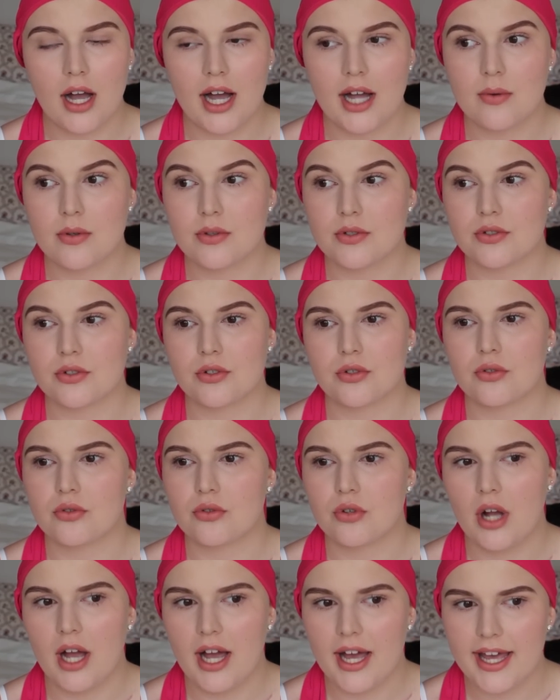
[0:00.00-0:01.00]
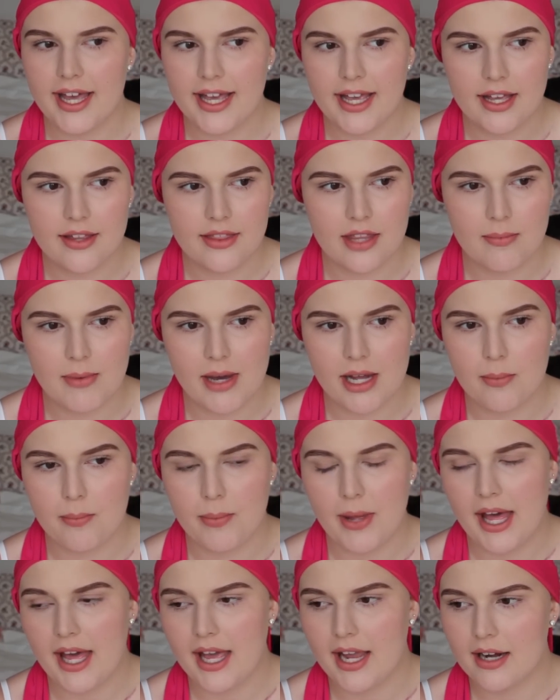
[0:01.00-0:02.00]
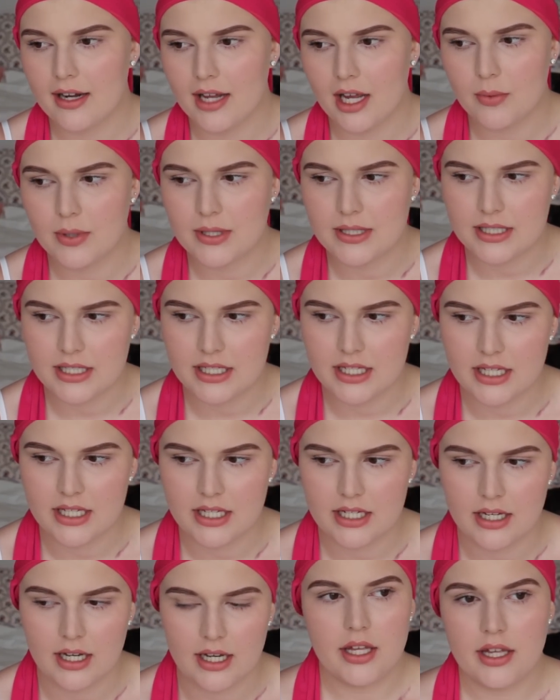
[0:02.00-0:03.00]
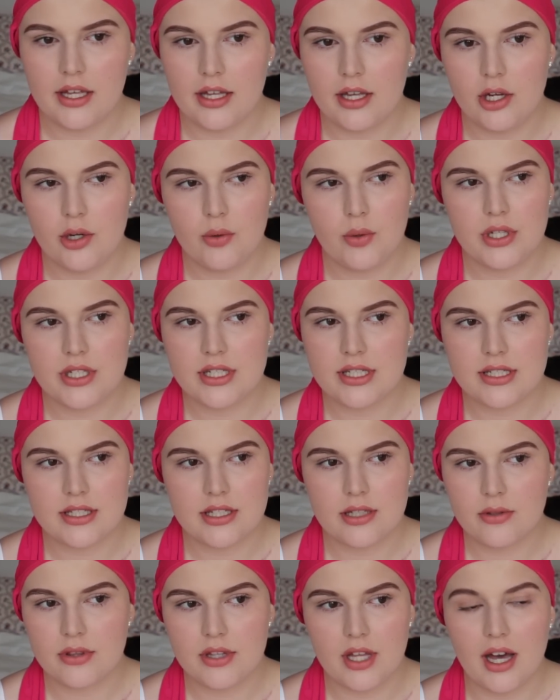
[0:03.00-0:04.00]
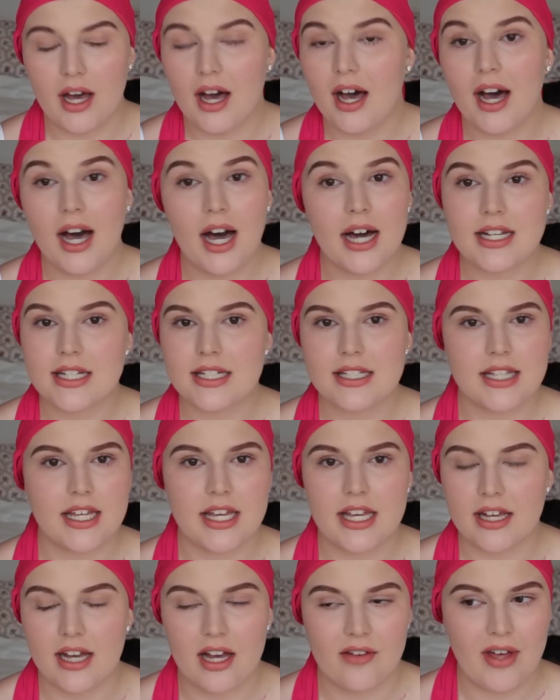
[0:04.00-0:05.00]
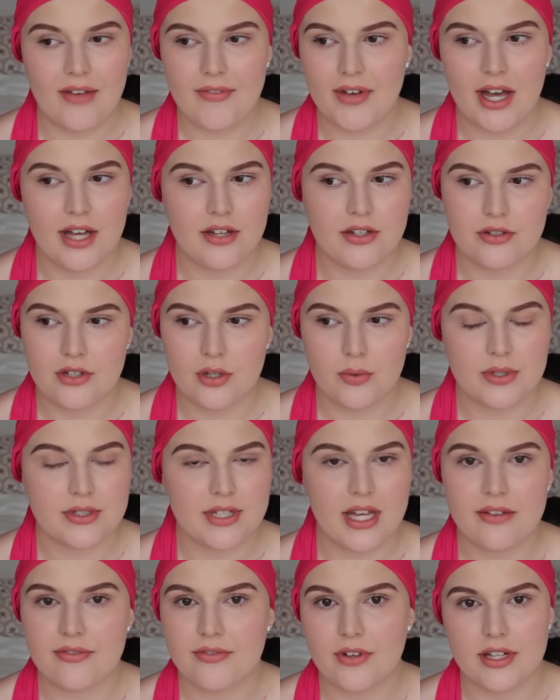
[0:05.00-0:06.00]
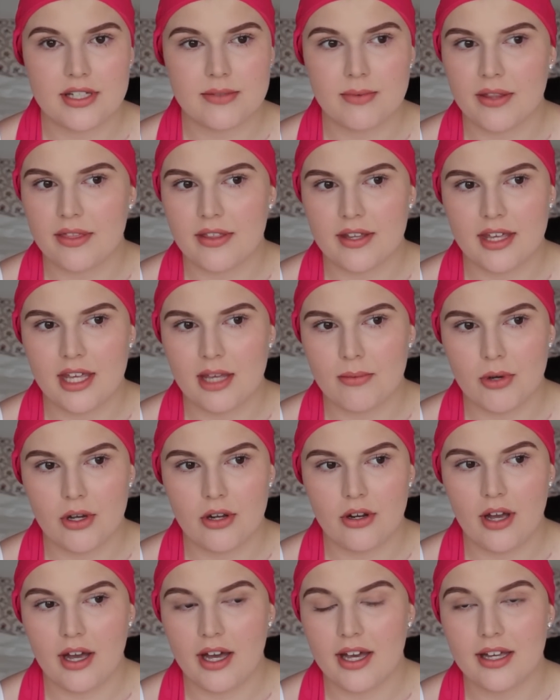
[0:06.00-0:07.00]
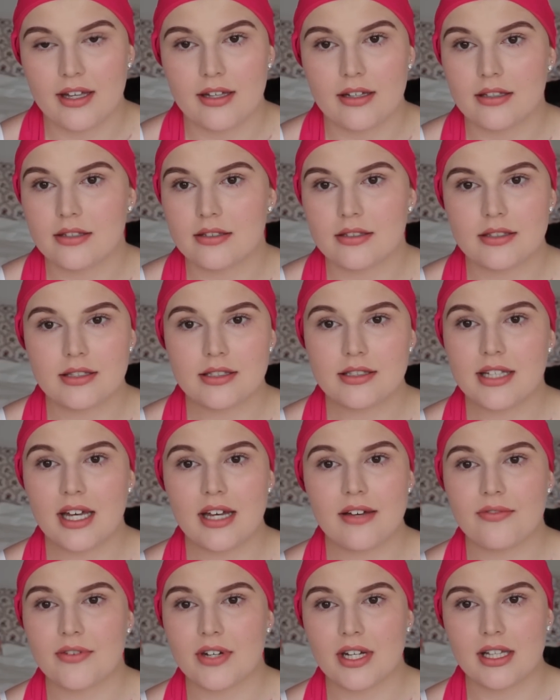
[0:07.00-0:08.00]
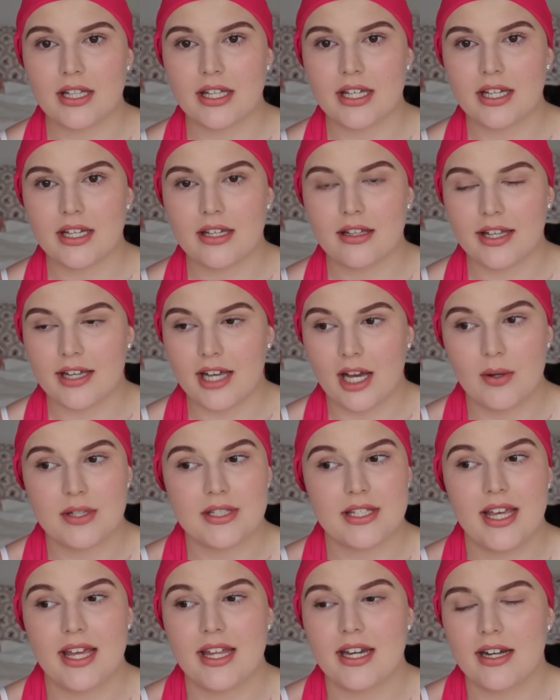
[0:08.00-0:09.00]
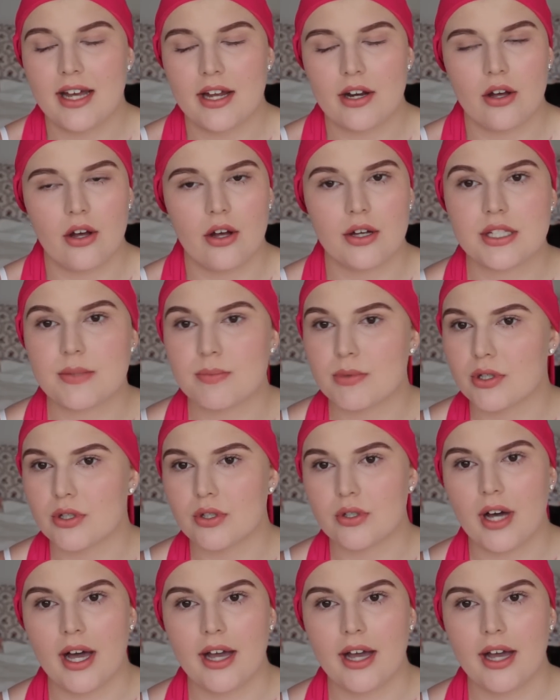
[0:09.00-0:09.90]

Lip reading: I was crying, the amount of pain I was in. It was the hardest thing I've ever had to do was that first month of chemo. I definitely, like, I was in and out of hospital.